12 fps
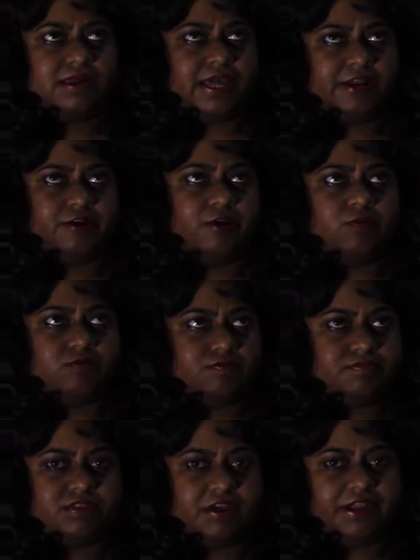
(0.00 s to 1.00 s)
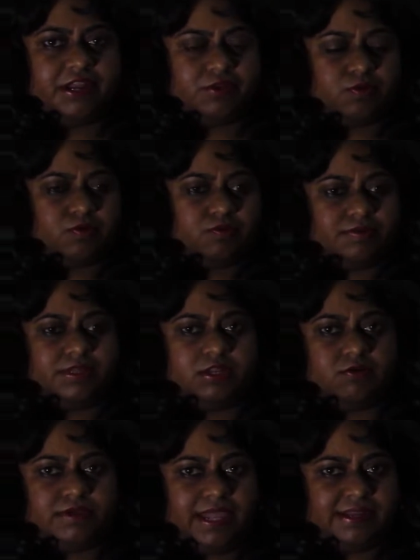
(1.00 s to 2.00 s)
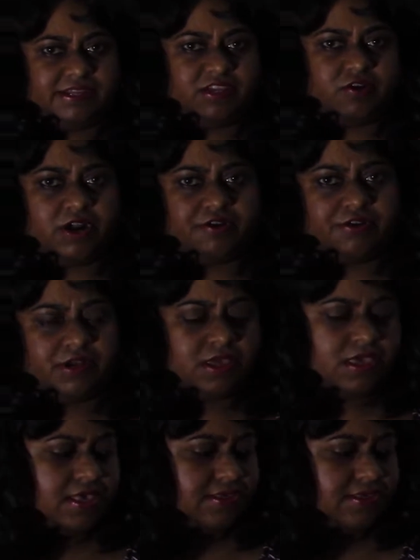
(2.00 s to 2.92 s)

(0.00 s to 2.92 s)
I don't know, 30 to 80 or 100.